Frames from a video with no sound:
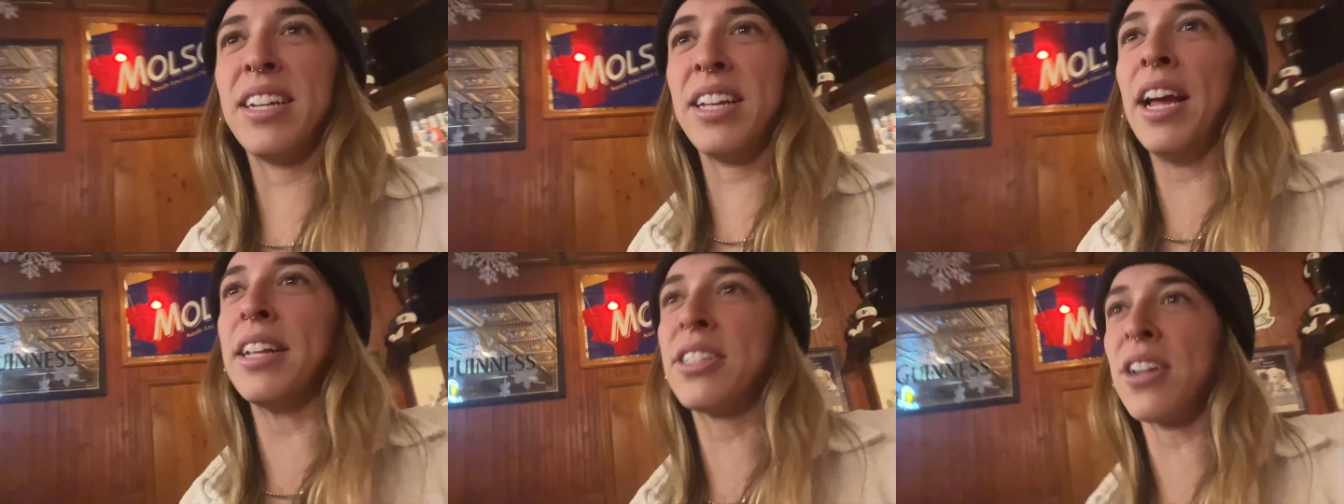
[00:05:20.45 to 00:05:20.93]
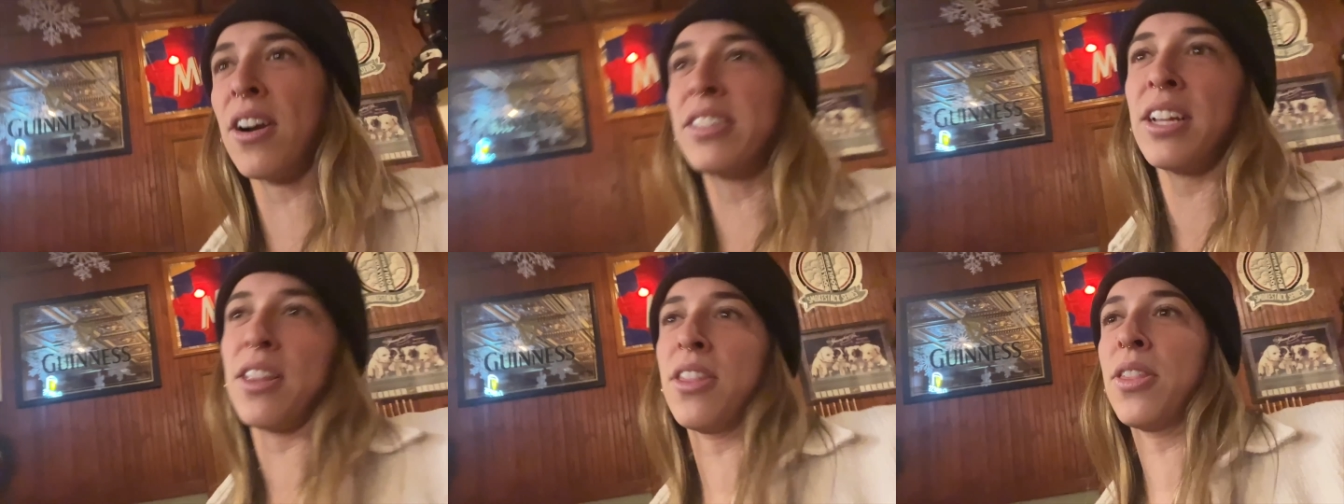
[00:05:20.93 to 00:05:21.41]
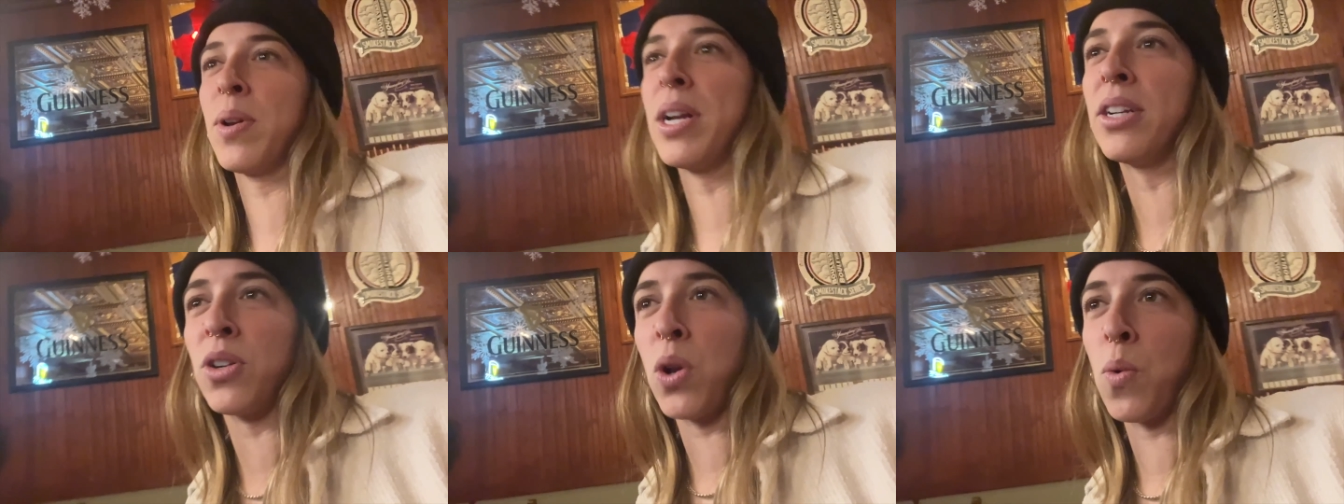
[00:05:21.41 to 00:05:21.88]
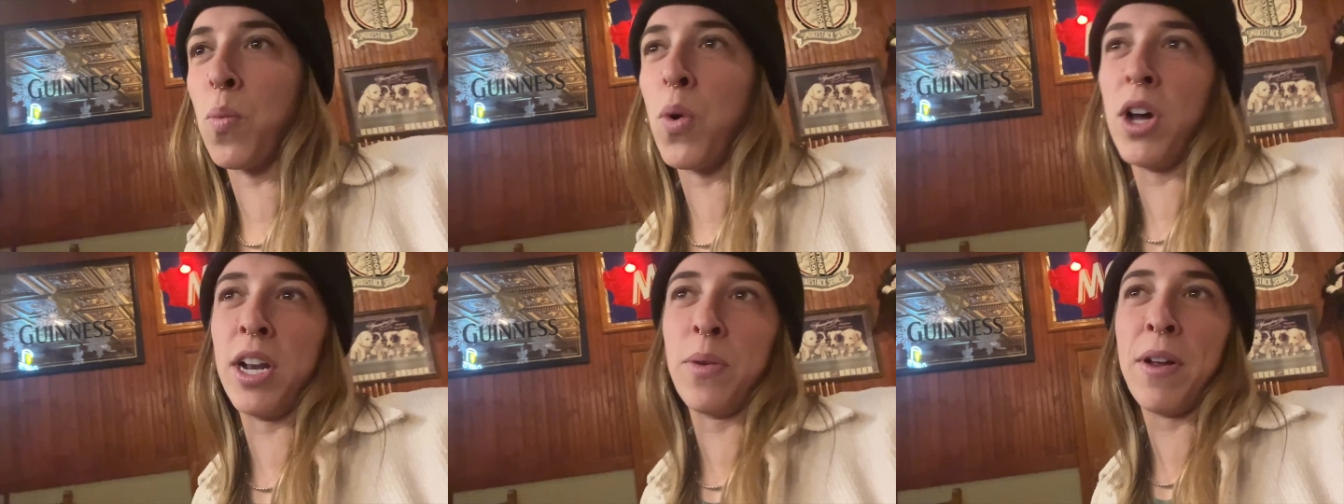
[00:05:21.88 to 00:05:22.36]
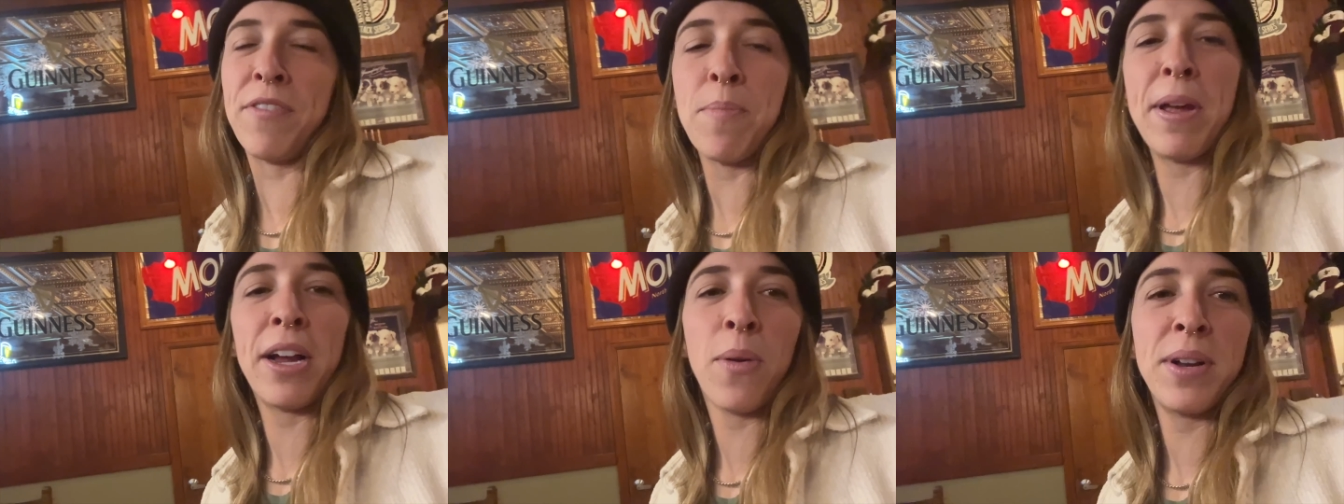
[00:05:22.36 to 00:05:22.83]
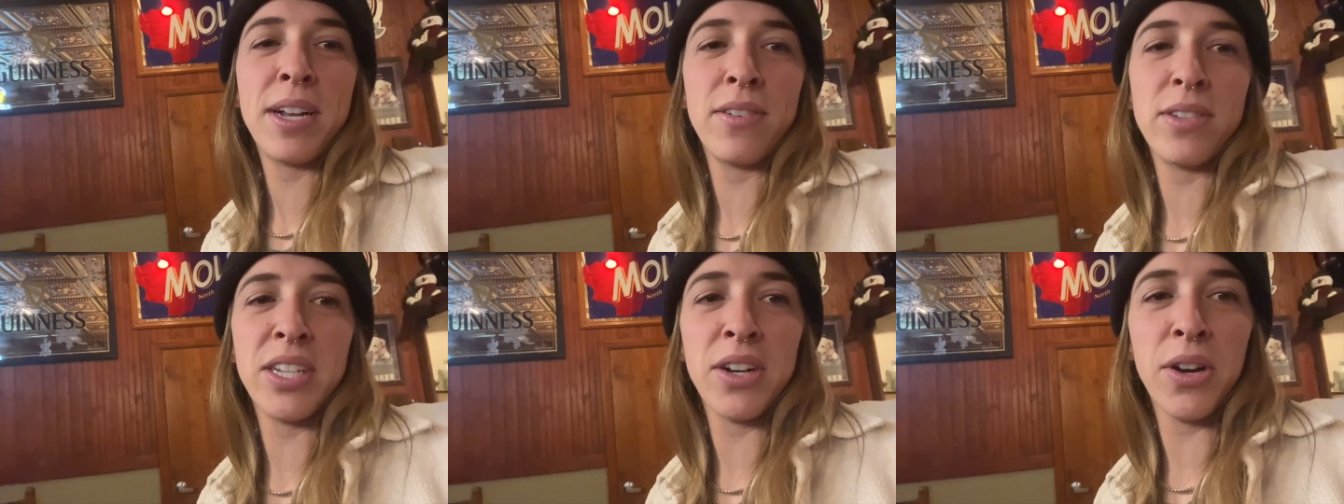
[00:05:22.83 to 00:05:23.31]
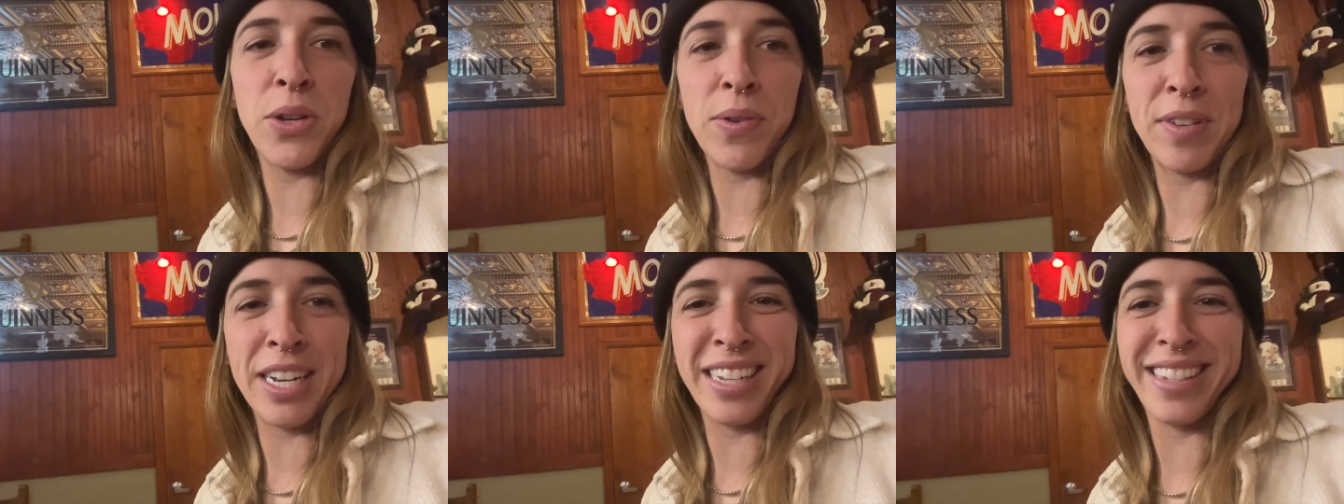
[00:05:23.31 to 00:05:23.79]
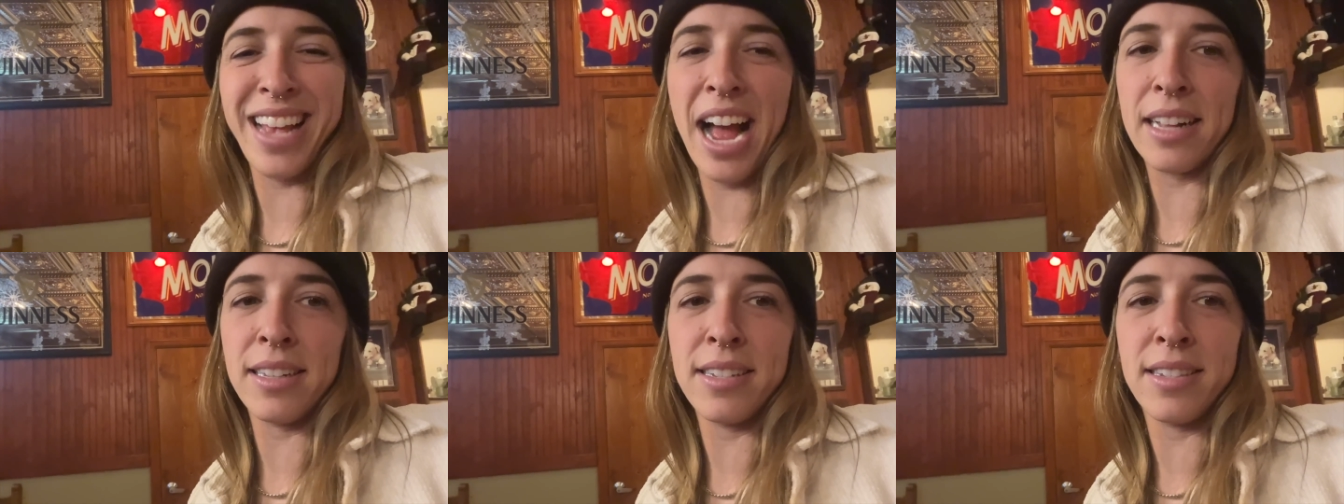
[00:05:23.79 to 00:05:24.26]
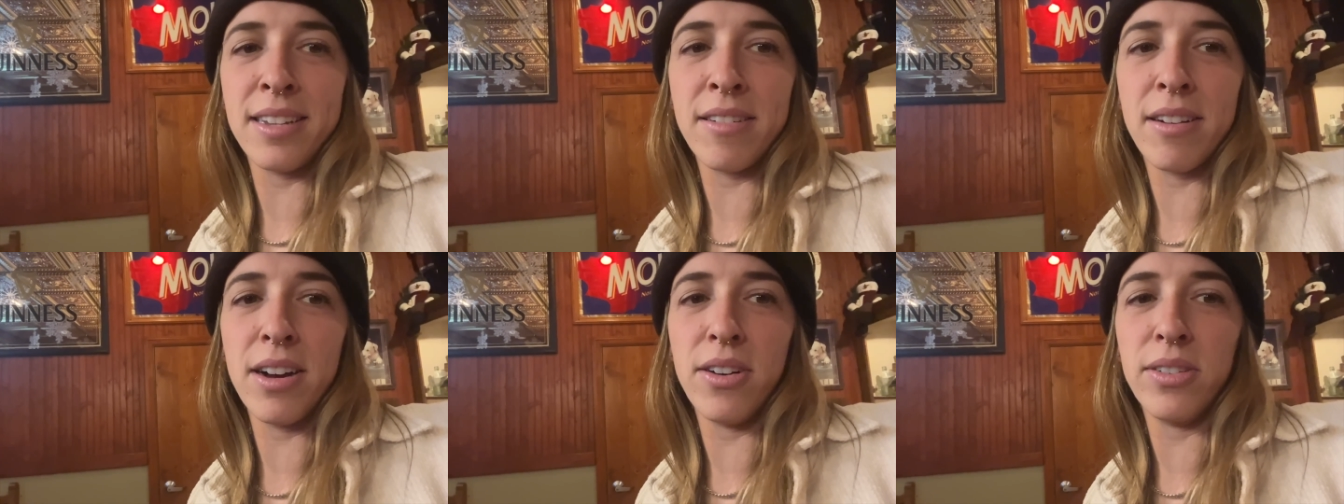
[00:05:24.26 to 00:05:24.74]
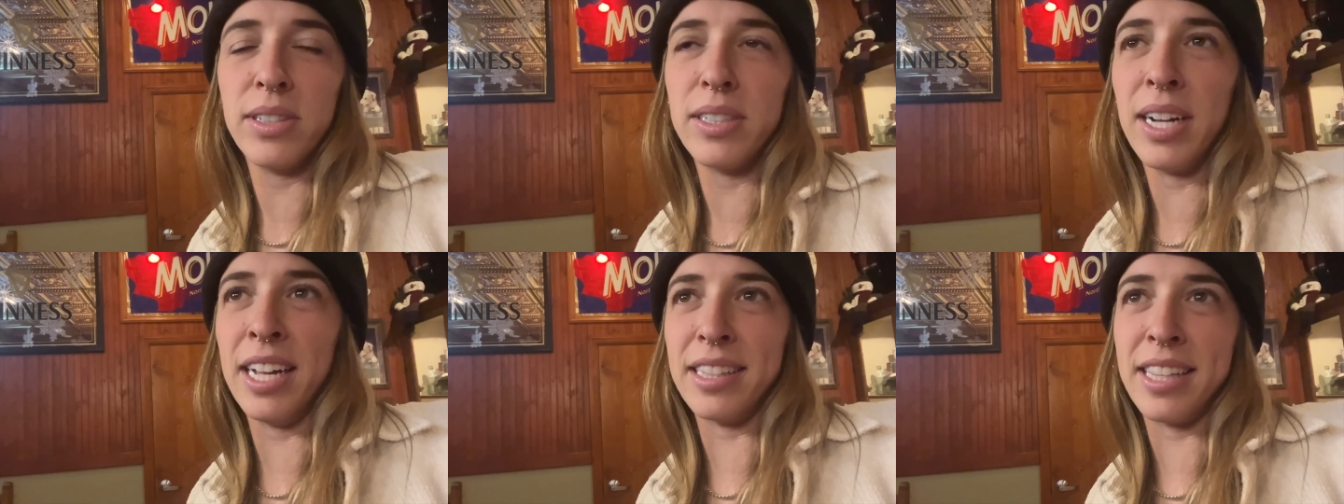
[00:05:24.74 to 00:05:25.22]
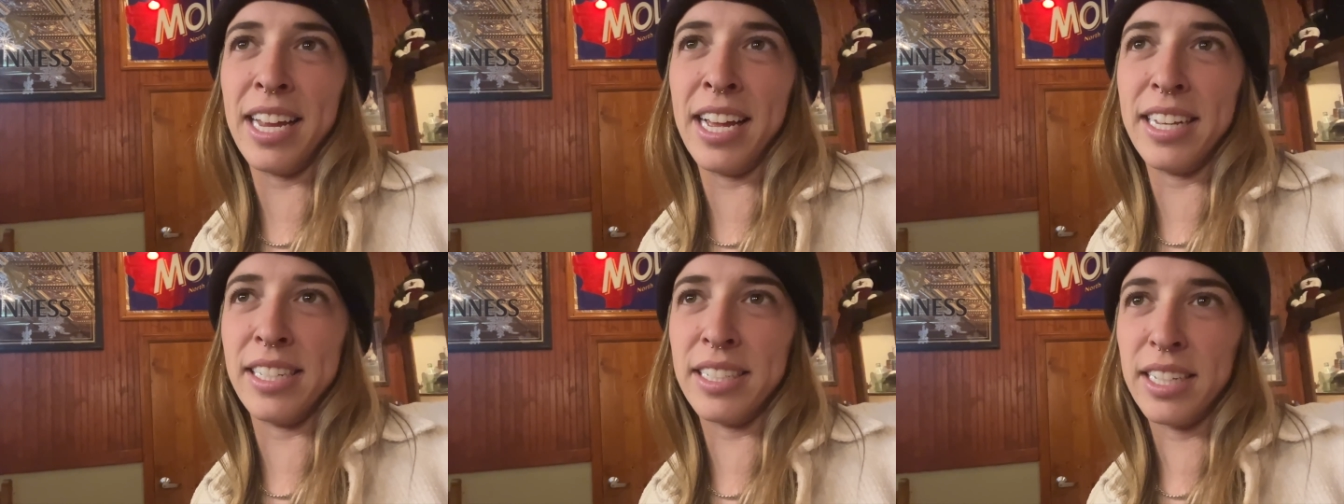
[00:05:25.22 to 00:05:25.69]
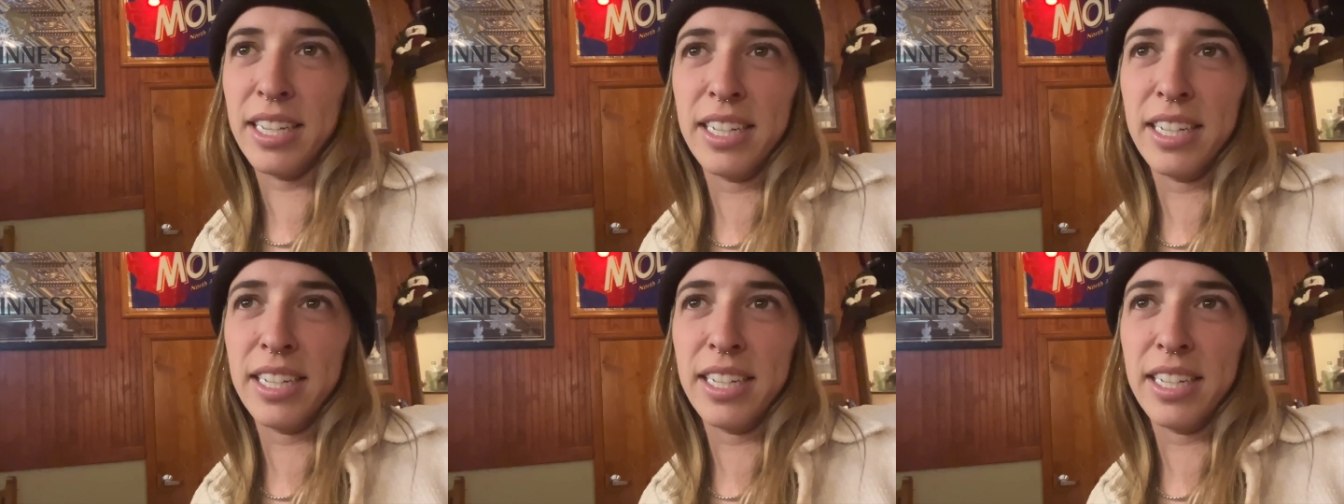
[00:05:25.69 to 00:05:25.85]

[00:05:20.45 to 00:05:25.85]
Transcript: It starts at 301 and we have to make our way down to zero, and you have to get exactly zero at the end.